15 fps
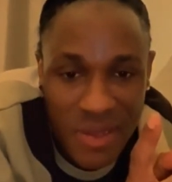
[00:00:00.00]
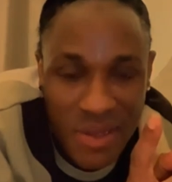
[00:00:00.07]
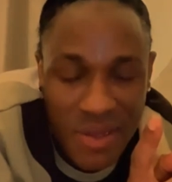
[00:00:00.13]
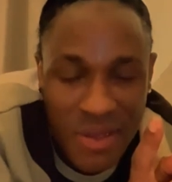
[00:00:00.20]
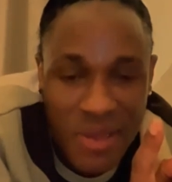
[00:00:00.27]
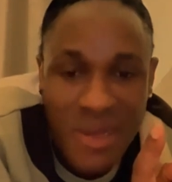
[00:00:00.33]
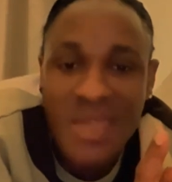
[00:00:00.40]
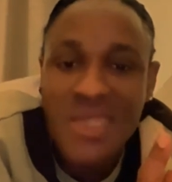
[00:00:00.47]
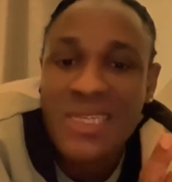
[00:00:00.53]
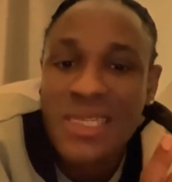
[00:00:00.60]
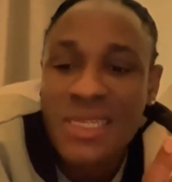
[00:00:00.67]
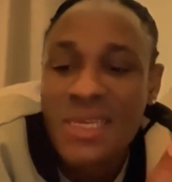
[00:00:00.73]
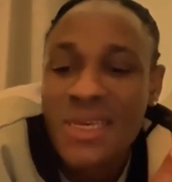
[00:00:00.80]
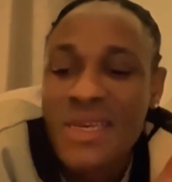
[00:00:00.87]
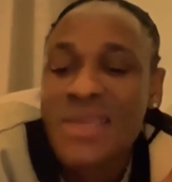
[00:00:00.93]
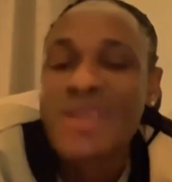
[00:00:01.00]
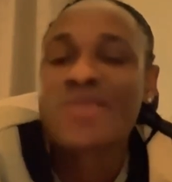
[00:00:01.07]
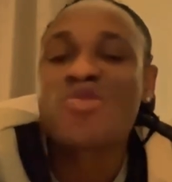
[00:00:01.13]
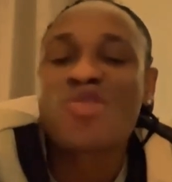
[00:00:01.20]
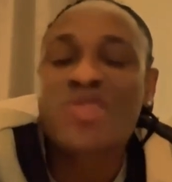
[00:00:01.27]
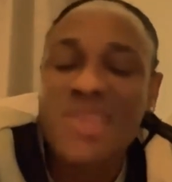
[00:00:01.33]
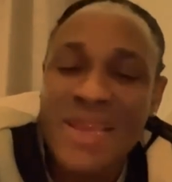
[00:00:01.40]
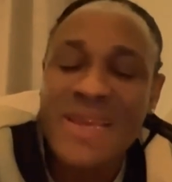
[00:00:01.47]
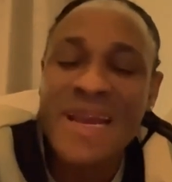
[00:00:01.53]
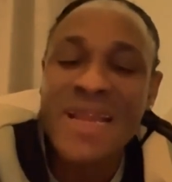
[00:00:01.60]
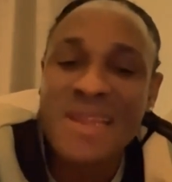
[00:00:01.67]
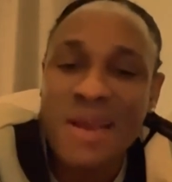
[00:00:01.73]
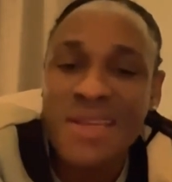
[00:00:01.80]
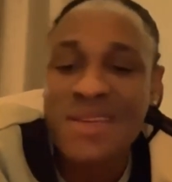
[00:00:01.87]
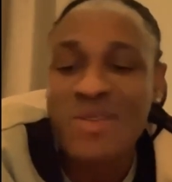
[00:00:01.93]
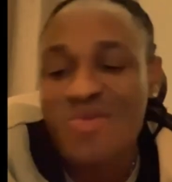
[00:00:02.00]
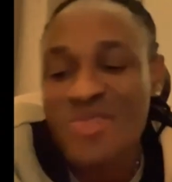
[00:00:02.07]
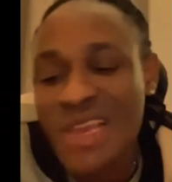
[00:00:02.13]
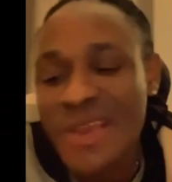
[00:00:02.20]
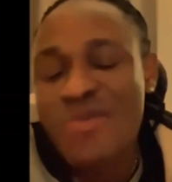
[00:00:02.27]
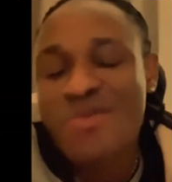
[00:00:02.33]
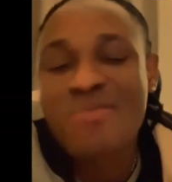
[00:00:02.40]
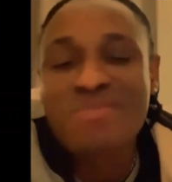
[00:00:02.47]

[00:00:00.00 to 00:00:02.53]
kati totegana ate kujja yombo